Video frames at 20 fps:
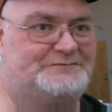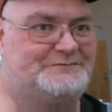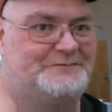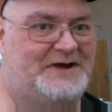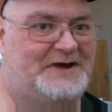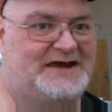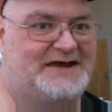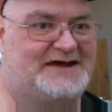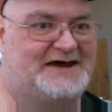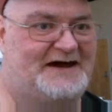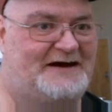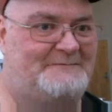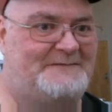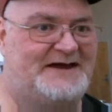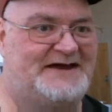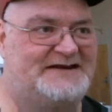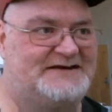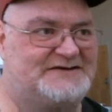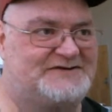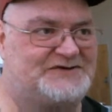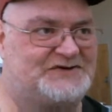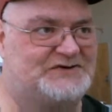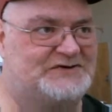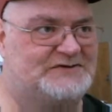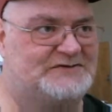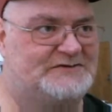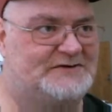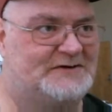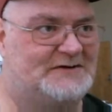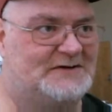make comments, and
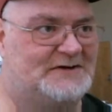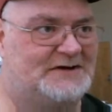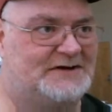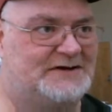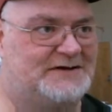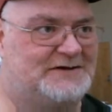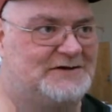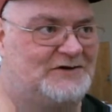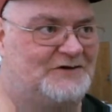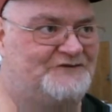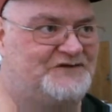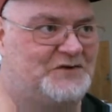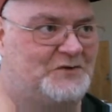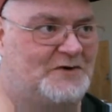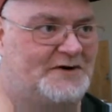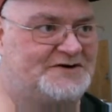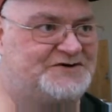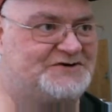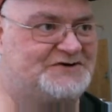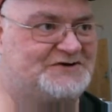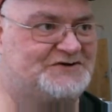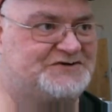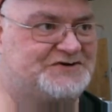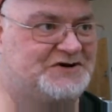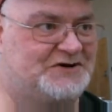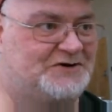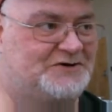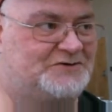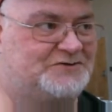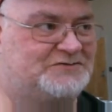if you're watching the
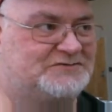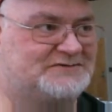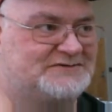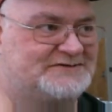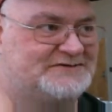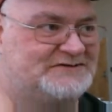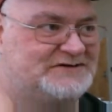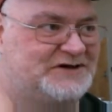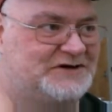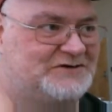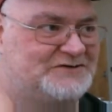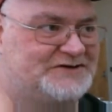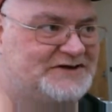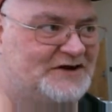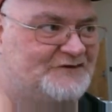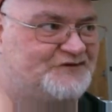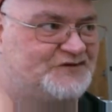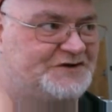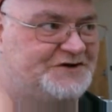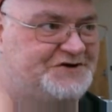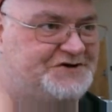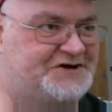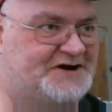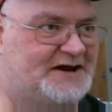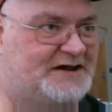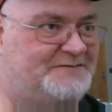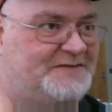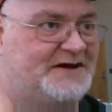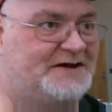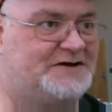show, definitely
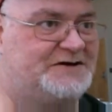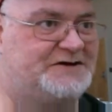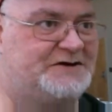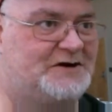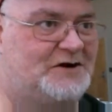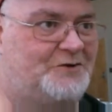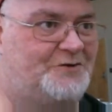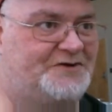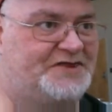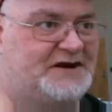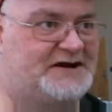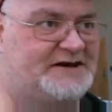chime in, with